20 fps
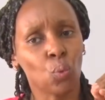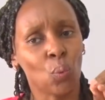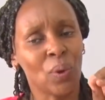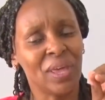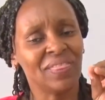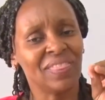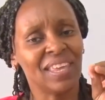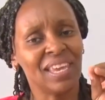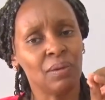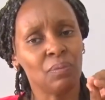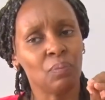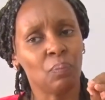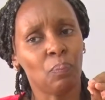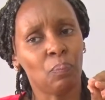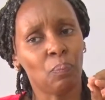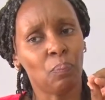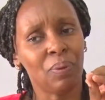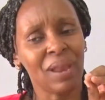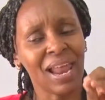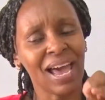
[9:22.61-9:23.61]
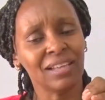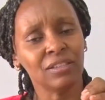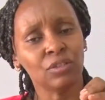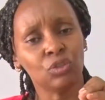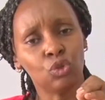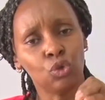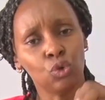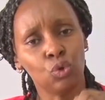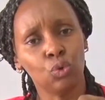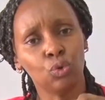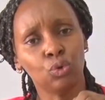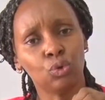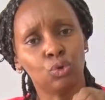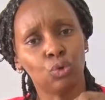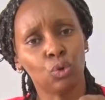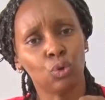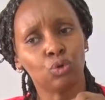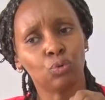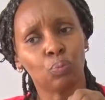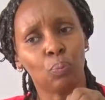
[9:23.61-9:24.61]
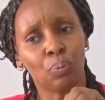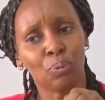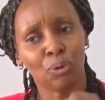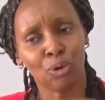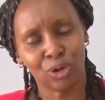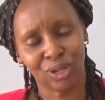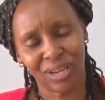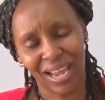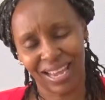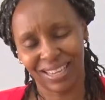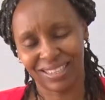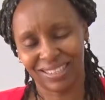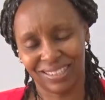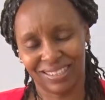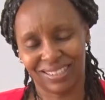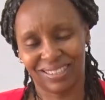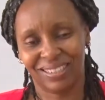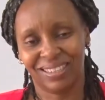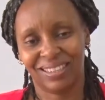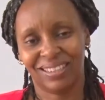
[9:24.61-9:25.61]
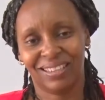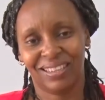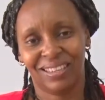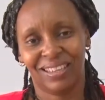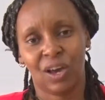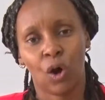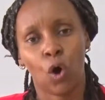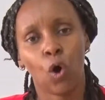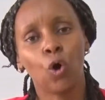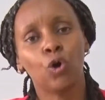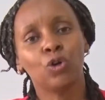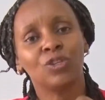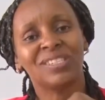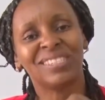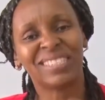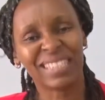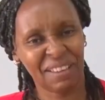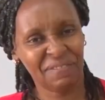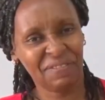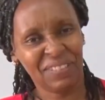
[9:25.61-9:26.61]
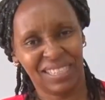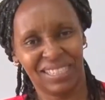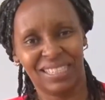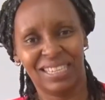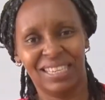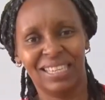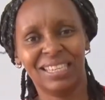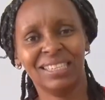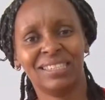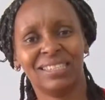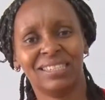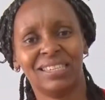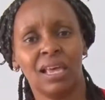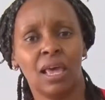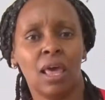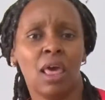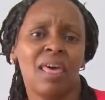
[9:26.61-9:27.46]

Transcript: When they plan to use those products or services,